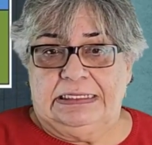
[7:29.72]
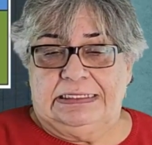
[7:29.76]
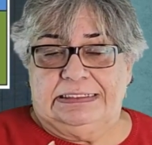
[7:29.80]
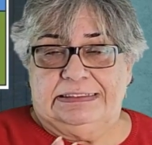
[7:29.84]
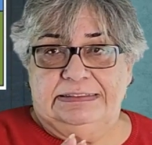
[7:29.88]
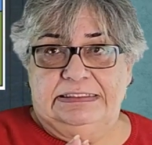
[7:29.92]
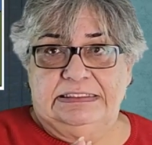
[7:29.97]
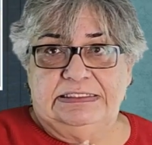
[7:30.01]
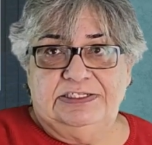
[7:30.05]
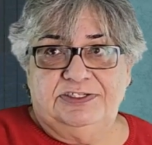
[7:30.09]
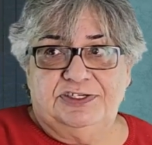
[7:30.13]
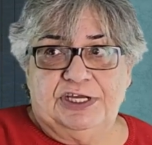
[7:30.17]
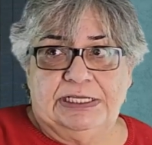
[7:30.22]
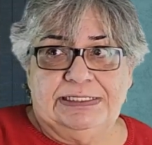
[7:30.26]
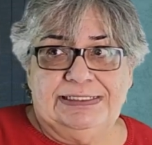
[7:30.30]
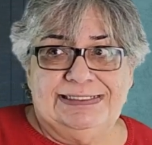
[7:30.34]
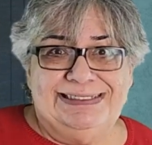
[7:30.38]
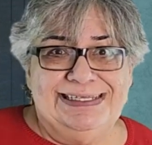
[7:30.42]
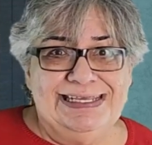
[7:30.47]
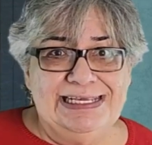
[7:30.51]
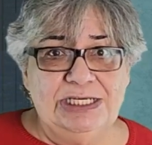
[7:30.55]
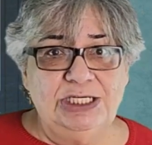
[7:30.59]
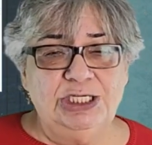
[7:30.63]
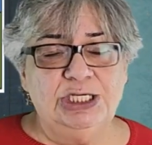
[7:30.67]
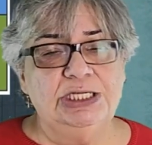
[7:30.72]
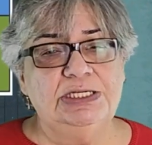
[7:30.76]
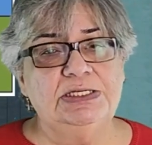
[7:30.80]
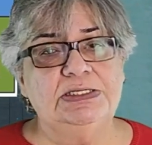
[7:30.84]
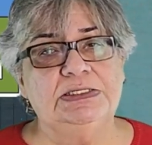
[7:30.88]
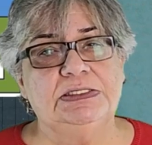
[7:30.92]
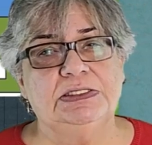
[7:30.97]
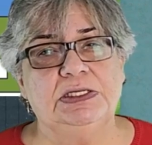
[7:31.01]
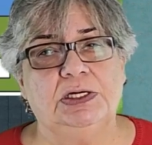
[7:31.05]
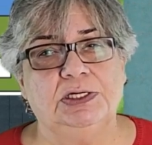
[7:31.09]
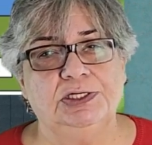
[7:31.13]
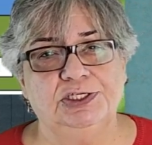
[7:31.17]
The
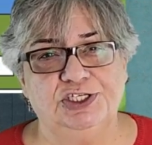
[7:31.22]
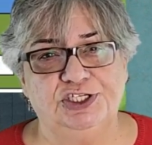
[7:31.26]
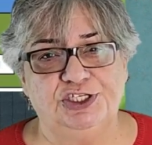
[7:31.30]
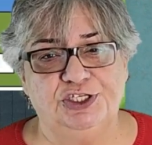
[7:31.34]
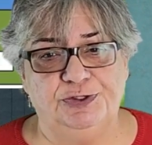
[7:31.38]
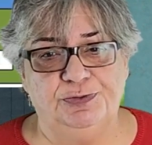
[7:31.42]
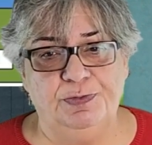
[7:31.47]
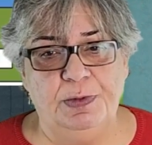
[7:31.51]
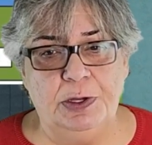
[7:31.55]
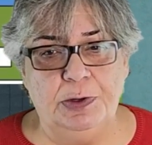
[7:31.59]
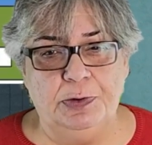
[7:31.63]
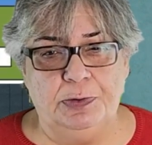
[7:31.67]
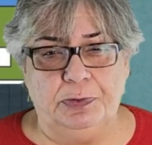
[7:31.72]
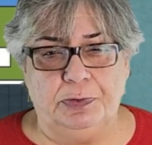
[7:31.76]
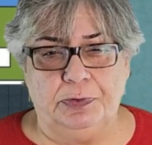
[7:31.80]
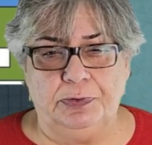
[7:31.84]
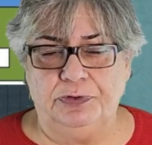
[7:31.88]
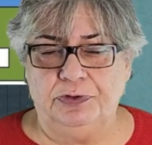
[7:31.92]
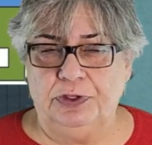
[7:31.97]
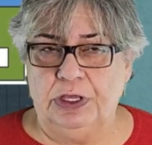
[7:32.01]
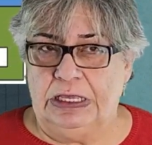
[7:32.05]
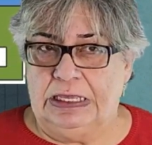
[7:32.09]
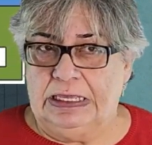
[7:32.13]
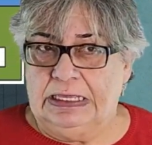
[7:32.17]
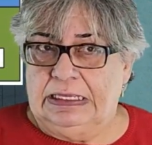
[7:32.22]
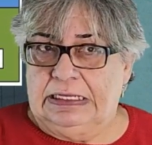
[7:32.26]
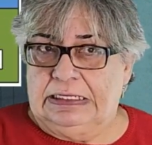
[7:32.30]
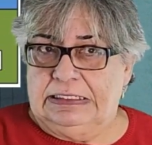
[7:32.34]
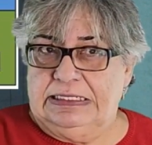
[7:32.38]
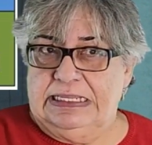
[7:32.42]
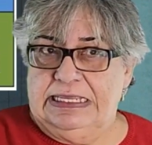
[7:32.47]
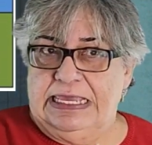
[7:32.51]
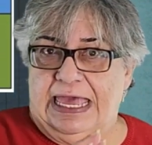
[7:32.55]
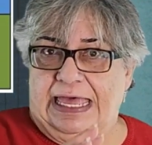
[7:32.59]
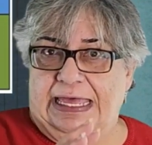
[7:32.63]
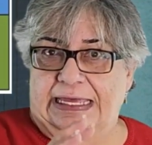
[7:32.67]
transitions are smooth.
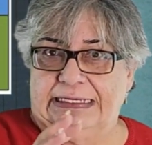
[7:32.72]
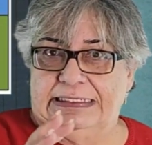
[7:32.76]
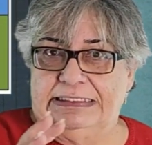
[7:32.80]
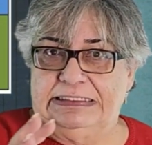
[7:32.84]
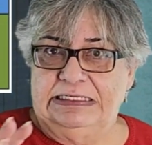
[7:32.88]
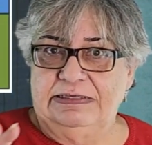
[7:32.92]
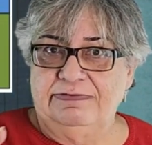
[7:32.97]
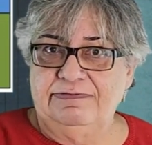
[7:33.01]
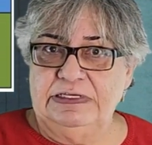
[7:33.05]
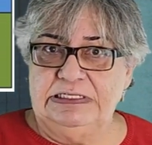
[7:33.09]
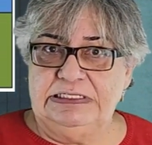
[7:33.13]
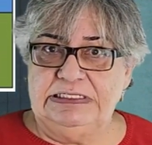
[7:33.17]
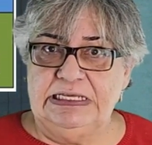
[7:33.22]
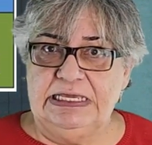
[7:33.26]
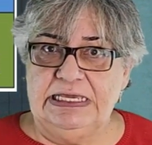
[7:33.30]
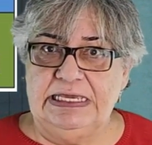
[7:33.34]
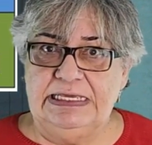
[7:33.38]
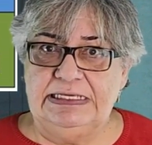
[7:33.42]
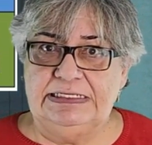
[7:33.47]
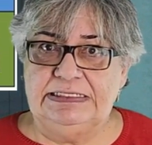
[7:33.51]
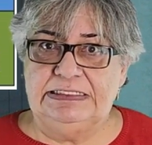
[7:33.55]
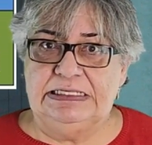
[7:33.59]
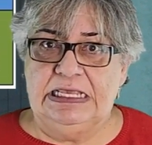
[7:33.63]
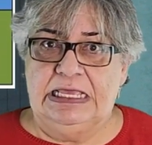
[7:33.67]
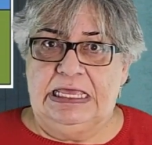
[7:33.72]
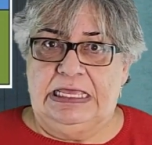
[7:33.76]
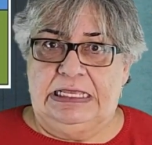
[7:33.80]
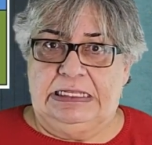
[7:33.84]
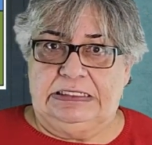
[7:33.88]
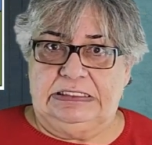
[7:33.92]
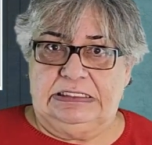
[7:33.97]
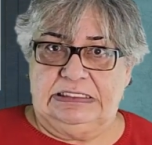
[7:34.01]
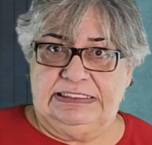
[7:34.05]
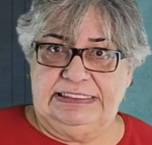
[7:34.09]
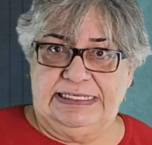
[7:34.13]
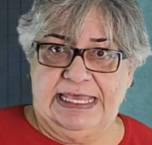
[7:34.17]
The activities,
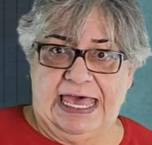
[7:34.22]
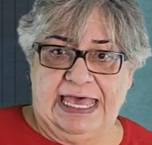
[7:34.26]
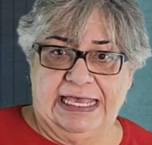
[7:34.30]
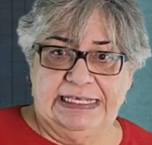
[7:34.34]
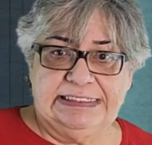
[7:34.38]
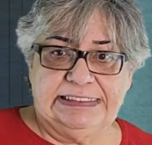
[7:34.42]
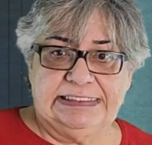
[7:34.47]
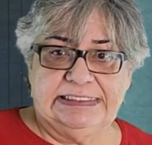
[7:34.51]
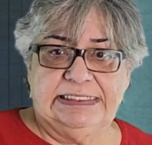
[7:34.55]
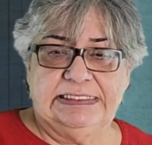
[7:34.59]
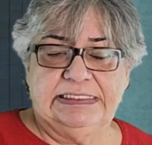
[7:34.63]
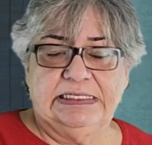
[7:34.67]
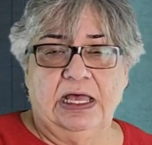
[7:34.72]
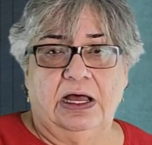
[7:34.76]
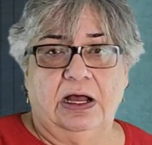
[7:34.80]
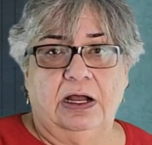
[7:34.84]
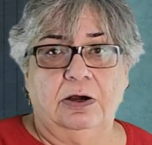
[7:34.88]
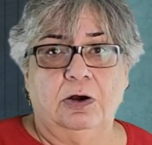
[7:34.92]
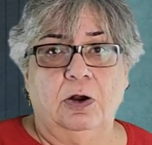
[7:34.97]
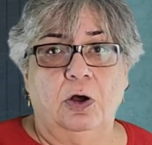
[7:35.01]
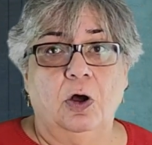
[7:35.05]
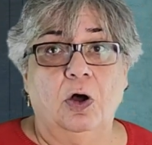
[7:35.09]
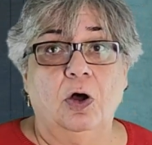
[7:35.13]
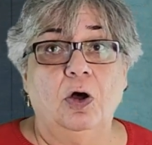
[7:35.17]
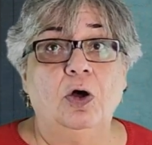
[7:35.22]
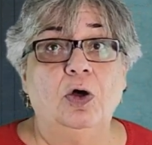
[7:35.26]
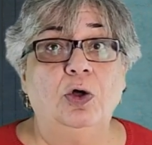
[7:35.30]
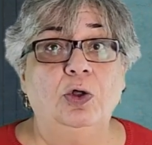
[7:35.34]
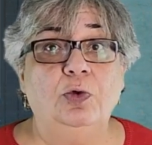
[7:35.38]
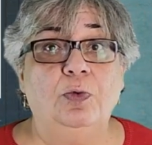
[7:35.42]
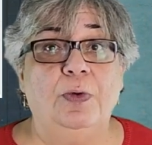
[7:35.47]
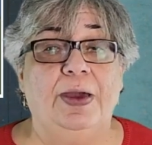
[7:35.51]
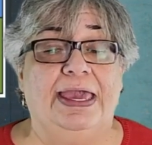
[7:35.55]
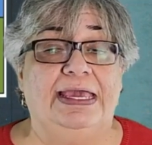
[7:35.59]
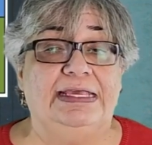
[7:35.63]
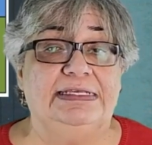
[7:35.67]
the tasks are
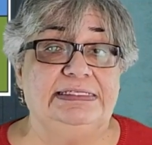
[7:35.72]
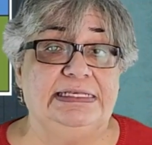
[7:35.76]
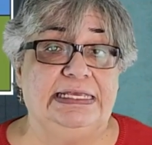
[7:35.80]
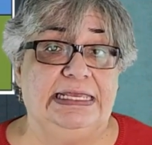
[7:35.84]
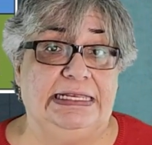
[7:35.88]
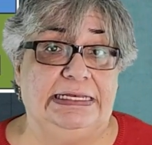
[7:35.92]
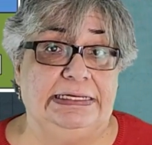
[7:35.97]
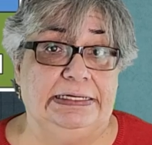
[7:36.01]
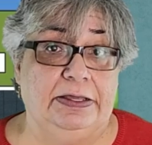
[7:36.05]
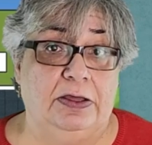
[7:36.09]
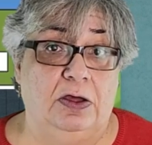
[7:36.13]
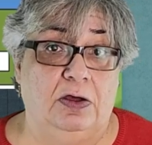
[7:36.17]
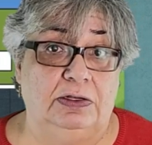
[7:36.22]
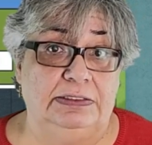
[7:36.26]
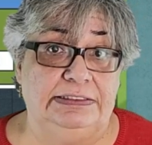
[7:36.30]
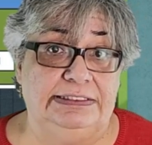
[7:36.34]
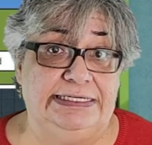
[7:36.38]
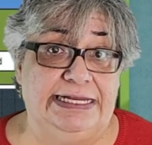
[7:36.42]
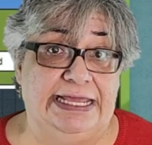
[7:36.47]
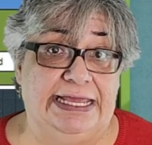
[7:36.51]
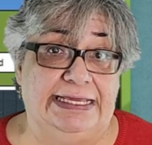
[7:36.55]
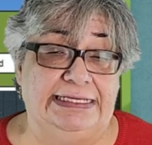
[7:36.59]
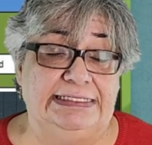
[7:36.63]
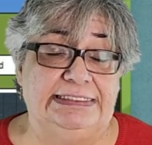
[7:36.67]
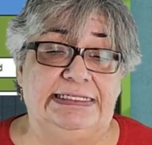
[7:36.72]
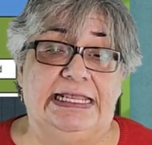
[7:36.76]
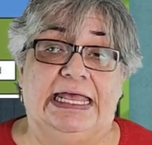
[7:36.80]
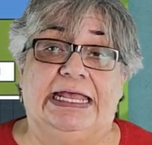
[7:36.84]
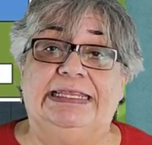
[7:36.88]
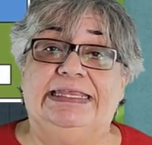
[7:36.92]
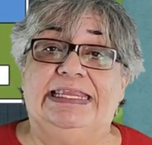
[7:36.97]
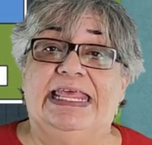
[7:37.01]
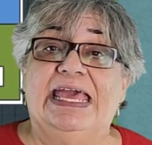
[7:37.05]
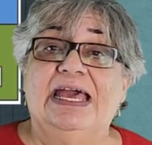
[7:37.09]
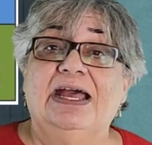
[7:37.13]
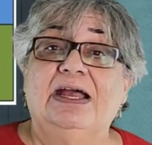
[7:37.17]
always in context
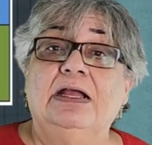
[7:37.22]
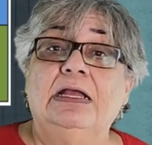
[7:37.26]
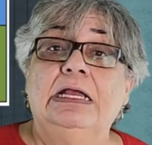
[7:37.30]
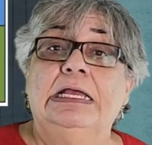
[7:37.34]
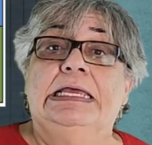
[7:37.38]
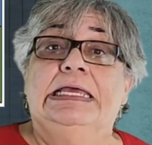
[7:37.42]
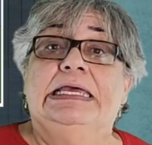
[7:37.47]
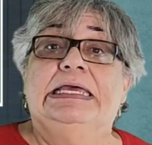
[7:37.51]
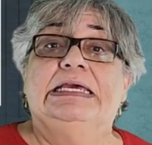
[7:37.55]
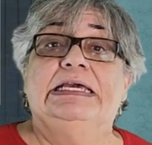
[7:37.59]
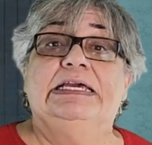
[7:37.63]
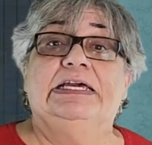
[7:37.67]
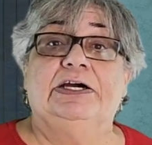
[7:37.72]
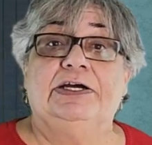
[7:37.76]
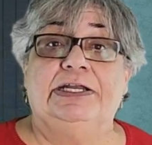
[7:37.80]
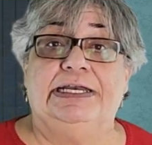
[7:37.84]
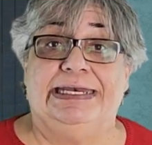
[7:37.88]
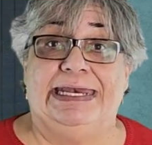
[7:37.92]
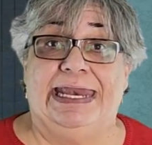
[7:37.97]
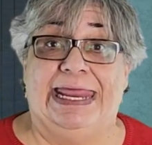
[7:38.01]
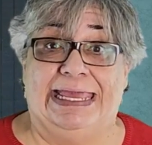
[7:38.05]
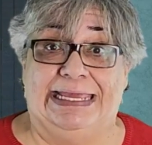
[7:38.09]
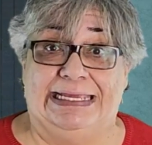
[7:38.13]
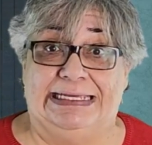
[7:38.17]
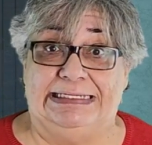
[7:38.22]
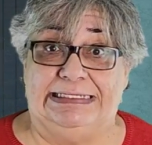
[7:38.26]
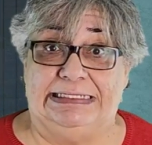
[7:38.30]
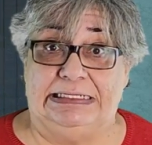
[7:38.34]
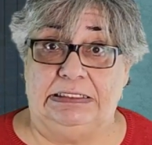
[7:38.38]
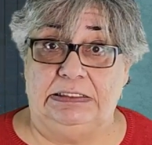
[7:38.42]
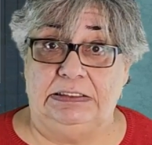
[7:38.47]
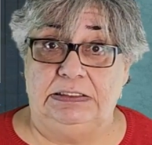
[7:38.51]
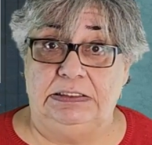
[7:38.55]
and they are connected.